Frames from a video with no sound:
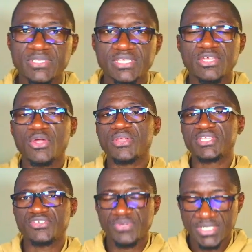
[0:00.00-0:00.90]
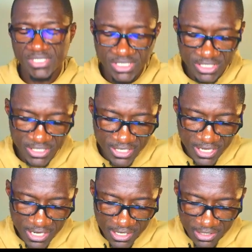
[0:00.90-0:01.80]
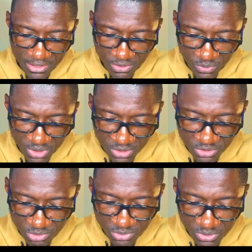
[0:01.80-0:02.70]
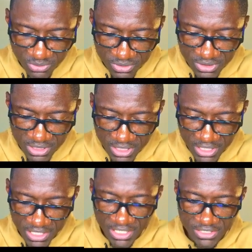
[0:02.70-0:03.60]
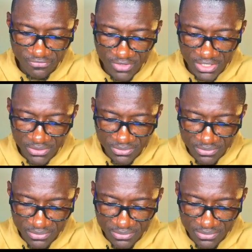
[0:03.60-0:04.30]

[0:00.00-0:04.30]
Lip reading: and earn interest, we also build a cash value.